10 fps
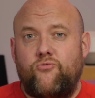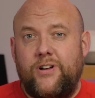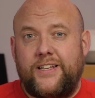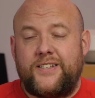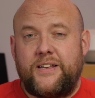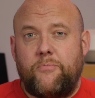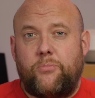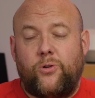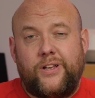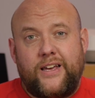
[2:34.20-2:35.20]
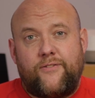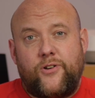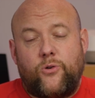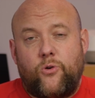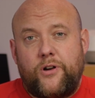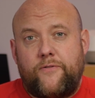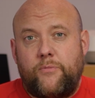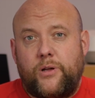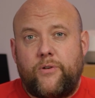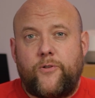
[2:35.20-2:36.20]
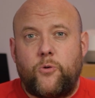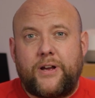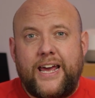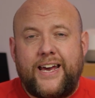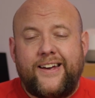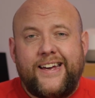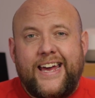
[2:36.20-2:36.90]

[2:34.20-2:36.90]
really simple. If you're already familiar with HomeKit,